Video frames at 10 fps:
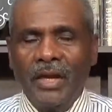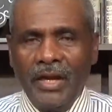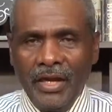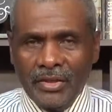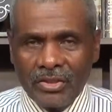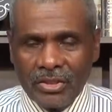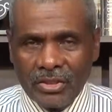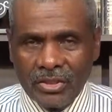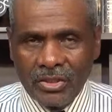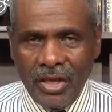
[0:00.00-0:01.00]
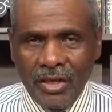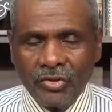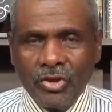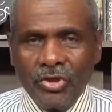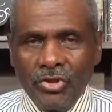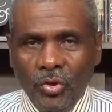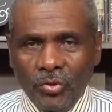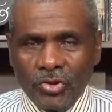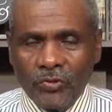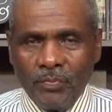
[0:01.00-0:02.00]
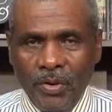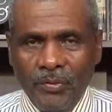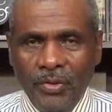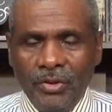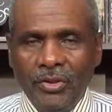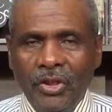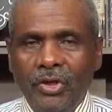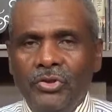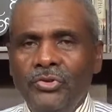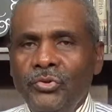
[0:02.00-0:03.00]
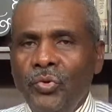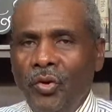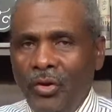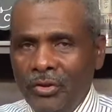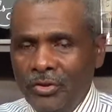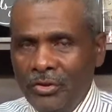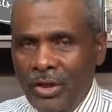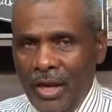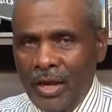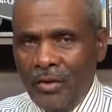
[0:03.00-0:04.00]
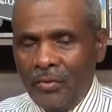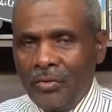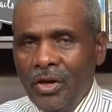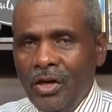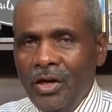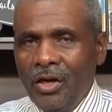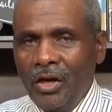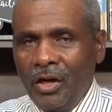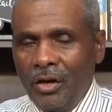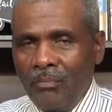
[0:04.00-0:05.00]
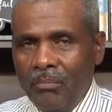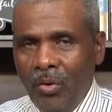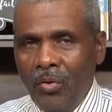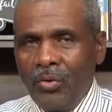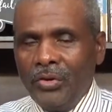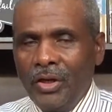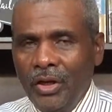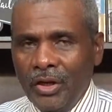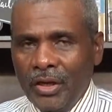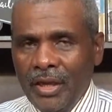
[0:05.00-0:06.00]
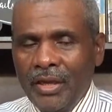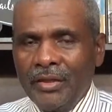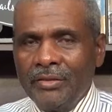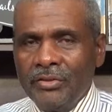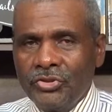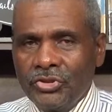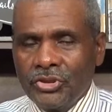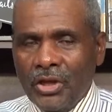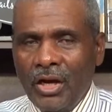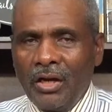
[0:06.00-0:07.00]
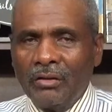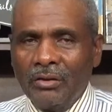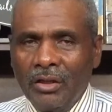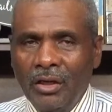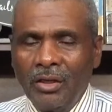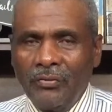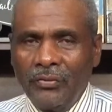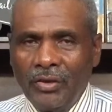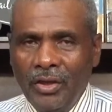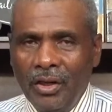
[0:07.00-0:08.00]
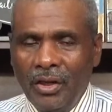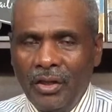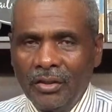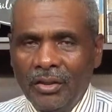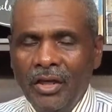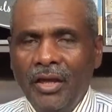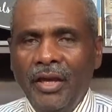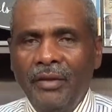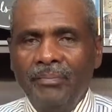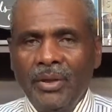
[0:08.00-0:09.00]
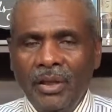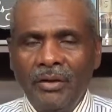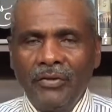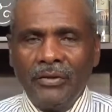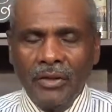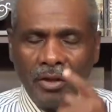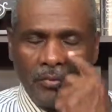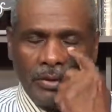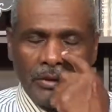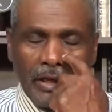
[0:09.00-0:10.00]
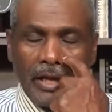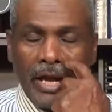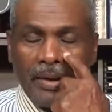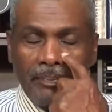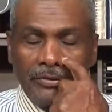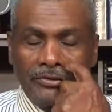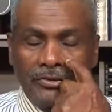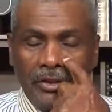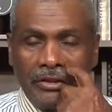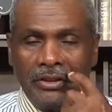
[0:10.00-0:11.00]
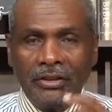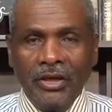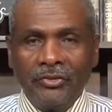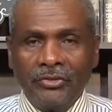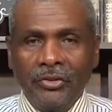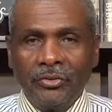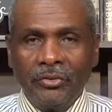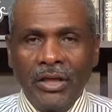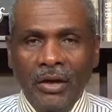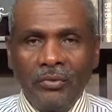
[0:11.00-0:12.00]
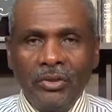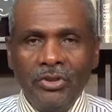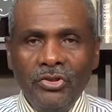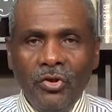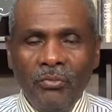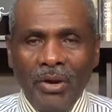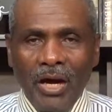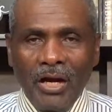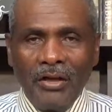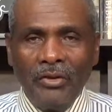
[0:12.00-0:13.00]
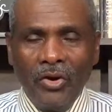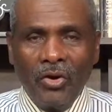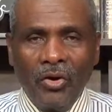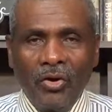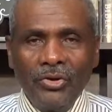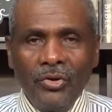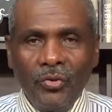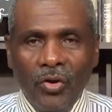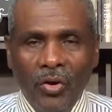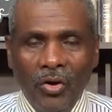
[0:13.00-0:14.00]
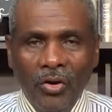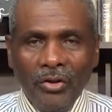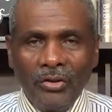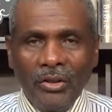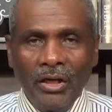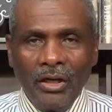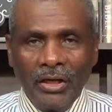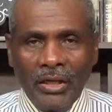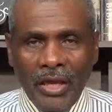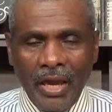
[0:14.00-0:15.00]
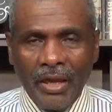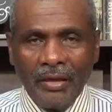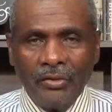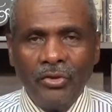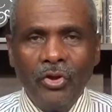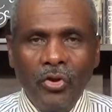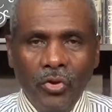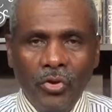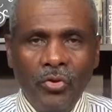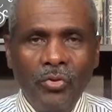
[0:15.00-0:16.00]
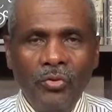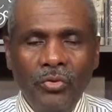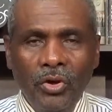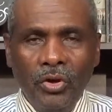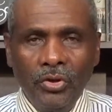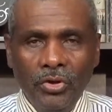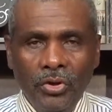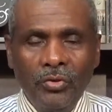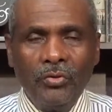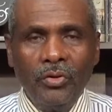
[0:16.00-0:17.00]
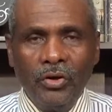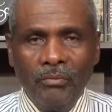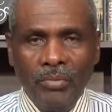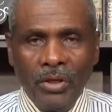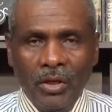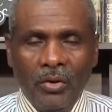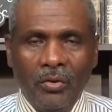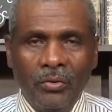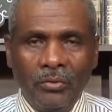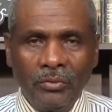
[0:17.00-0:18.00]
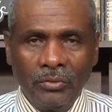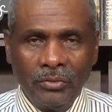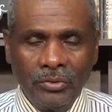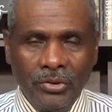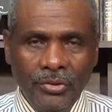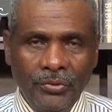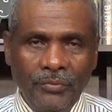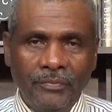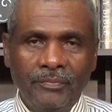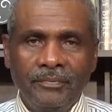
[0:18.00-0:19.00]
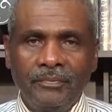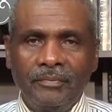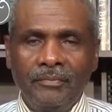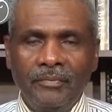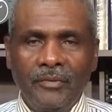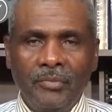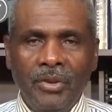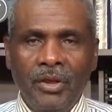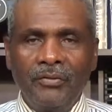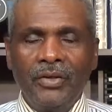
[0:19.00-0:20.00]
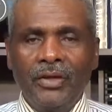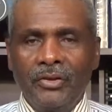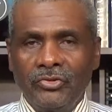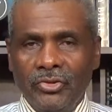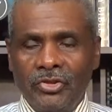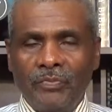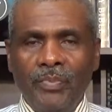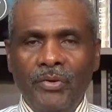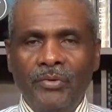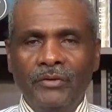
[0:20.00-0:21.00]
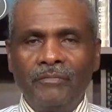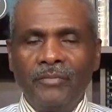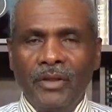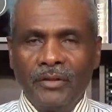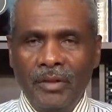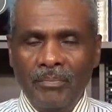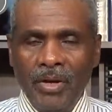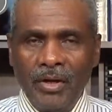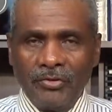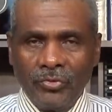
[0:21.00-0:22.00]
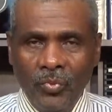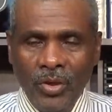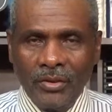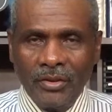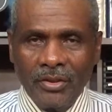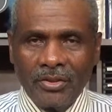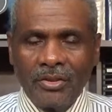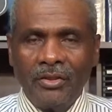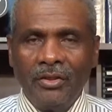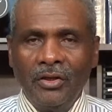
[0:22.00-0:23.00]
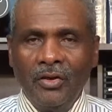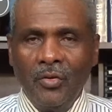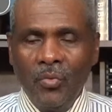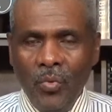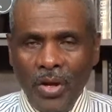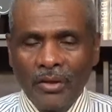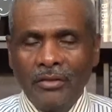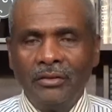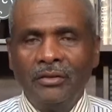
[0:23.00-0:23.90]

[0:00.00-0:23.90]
has said to your spirit, you are now a born again child of God. And beloved, when that happens, then there is no doubt in your mind or your heart again who you belong to. Beloved, it is the Spirit that bears witness with